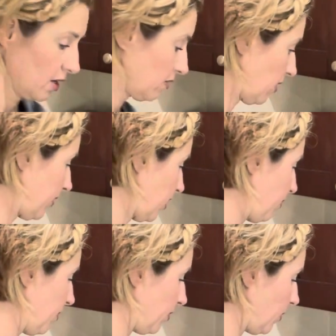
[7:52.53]
Right there,
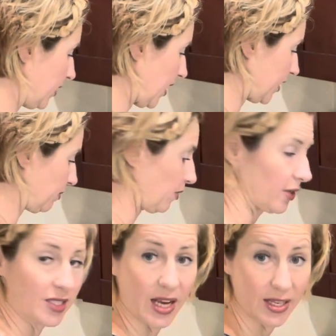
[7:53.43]
people always ask me,
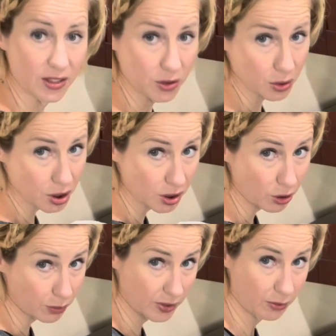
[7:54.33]
what size is your
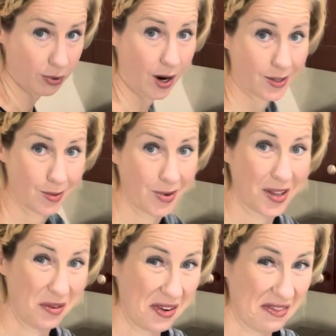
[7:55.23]
scoop? It's
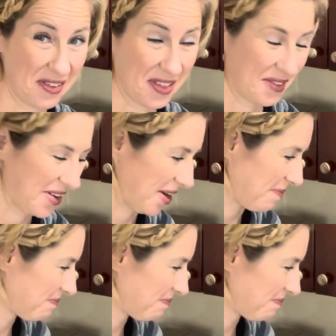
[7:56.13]
approximately 1/4 of a cup.